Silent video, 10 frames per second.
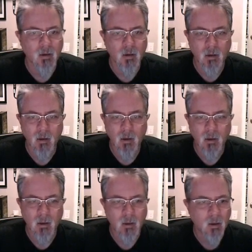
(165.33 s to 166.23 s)

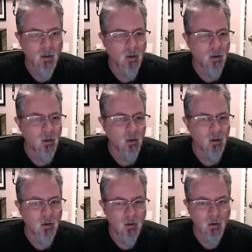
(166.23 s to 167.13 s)

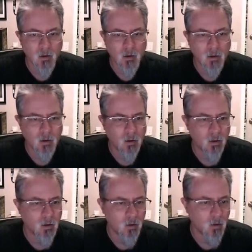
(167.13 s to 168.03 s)

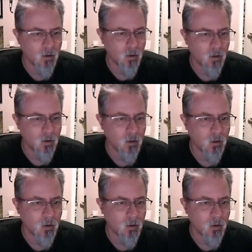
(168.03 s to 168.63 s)
Nothing is said.